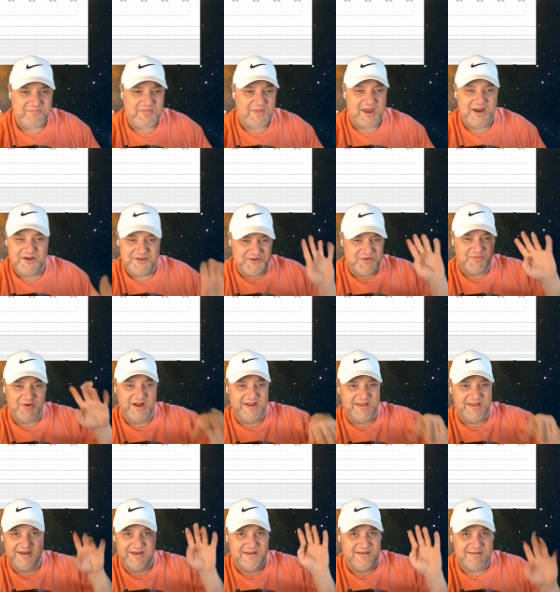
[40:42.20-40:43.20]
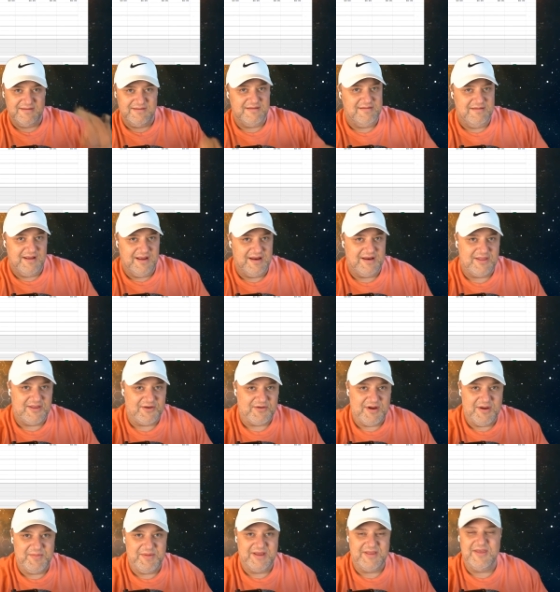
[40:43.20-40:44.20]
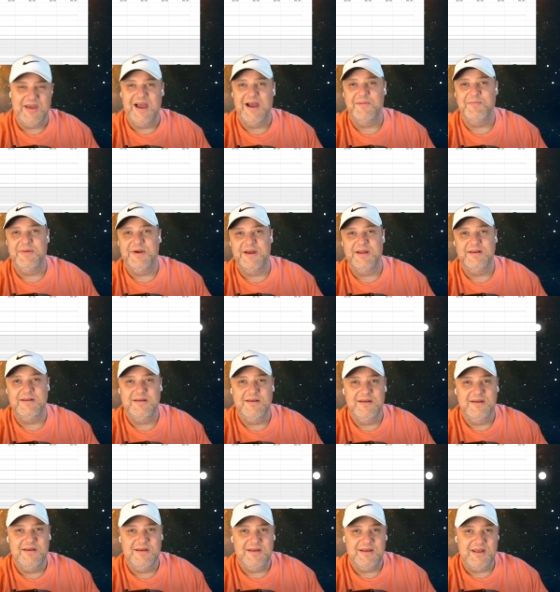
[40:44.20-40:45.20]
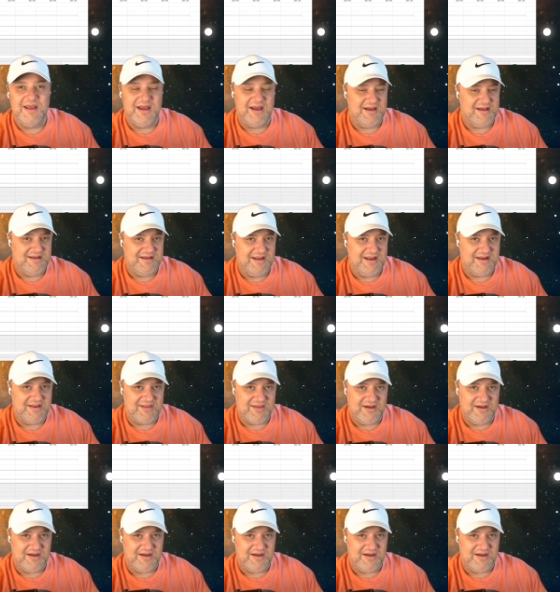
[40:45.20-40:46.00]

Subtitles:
Not sure why they Instagram like that, but yeah, it's